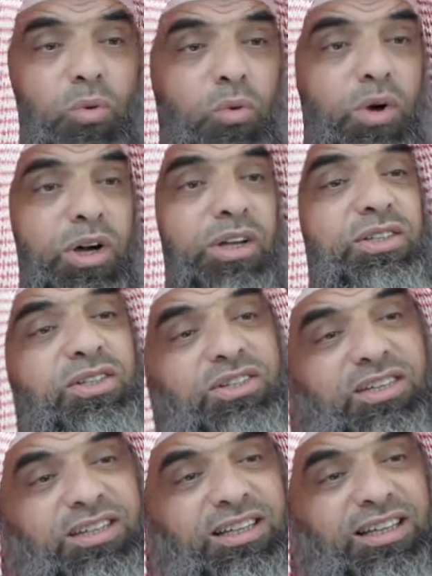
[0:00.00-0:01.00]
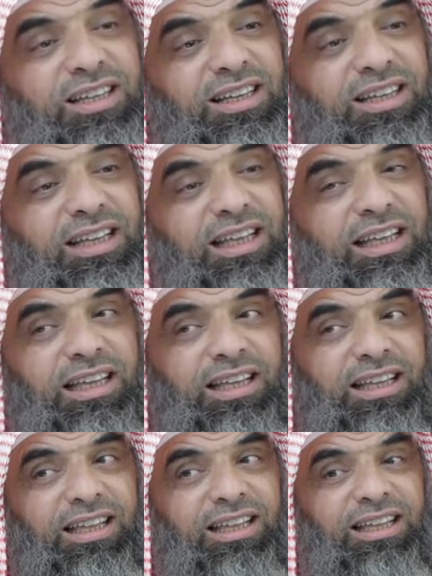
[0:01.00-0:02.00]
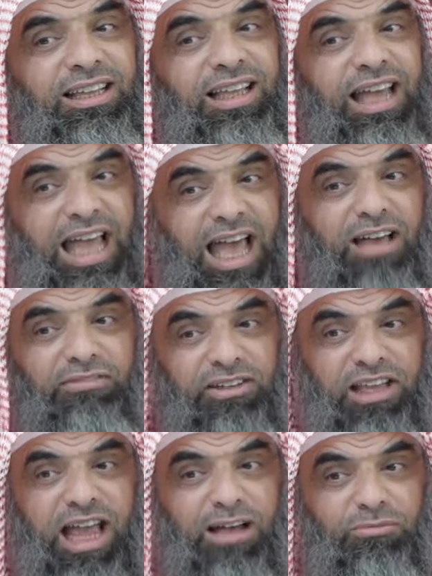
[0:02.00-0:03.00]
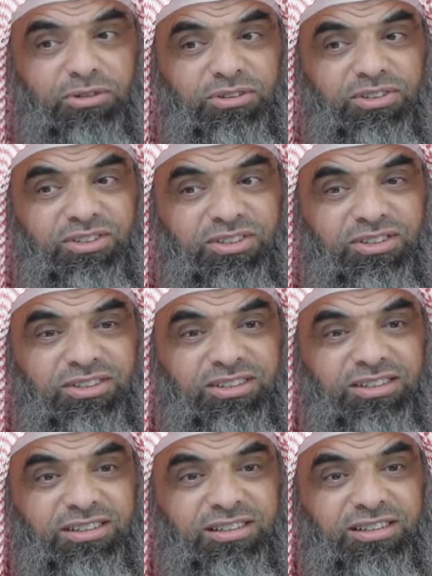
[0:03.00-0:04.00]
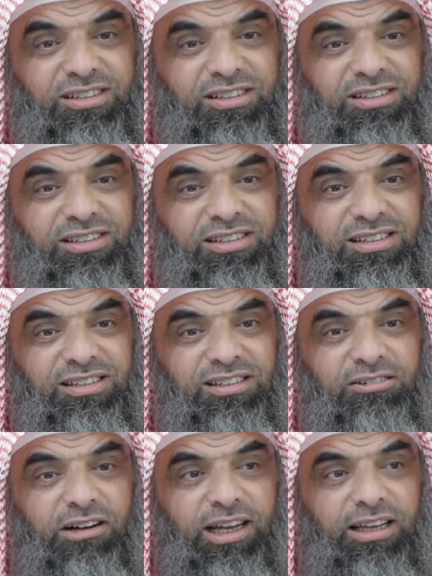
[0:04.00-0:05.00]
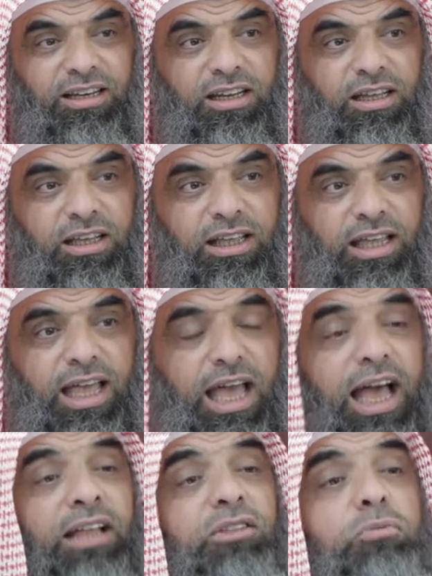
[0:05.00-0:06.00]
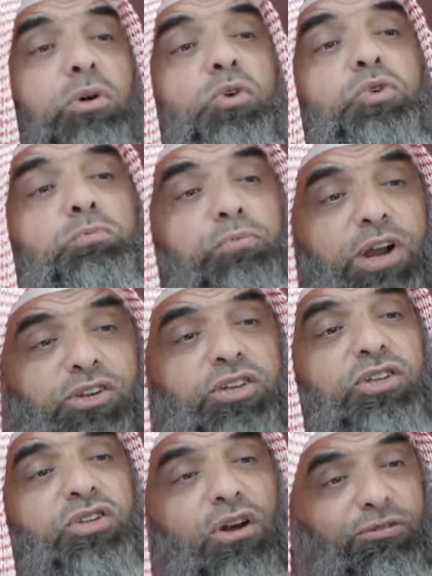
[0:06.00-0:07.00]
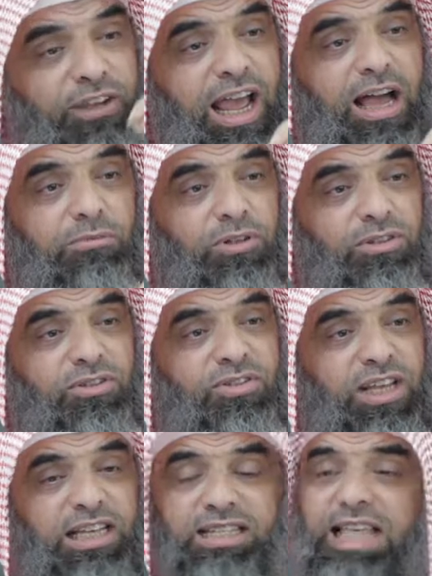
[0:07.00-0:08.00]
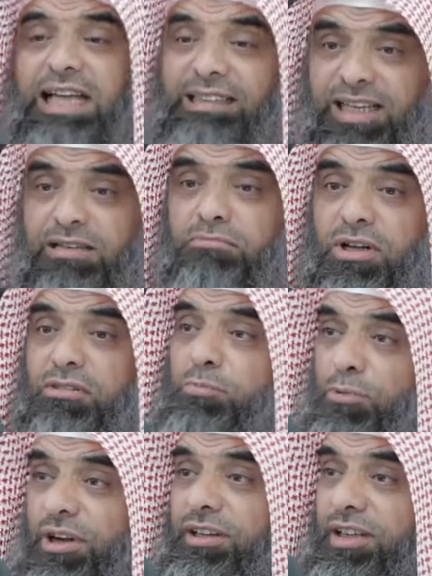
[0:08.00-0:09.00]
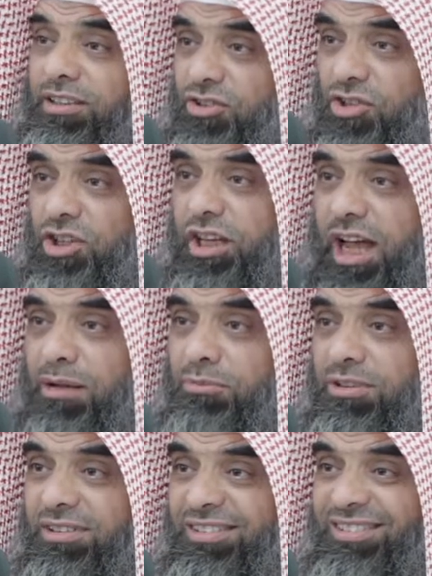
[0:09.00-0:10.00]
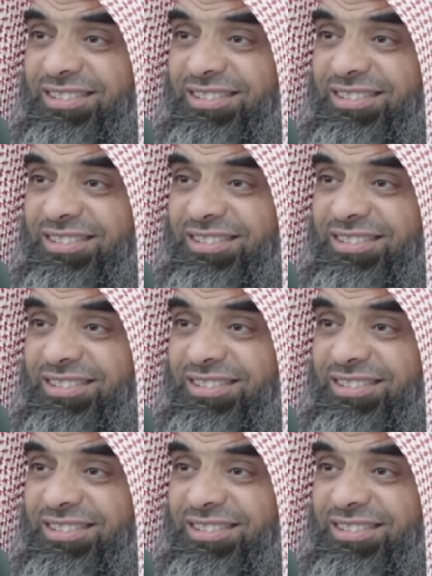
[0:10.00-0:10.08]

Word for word: was having camels, right? And the most precious of camels is that 10 month pregnant she camel.